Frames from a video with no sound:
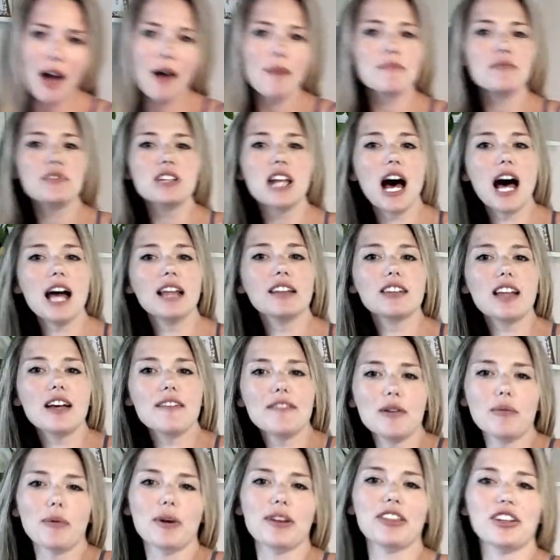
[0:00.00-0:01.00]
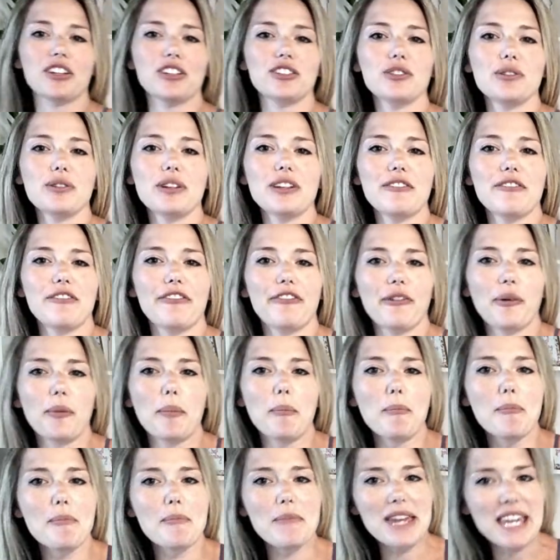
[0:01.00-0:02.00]
not loving what they're doing for
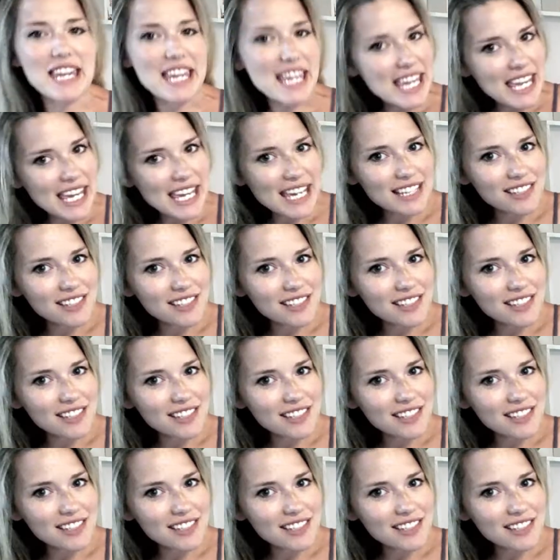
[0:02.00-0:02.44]
me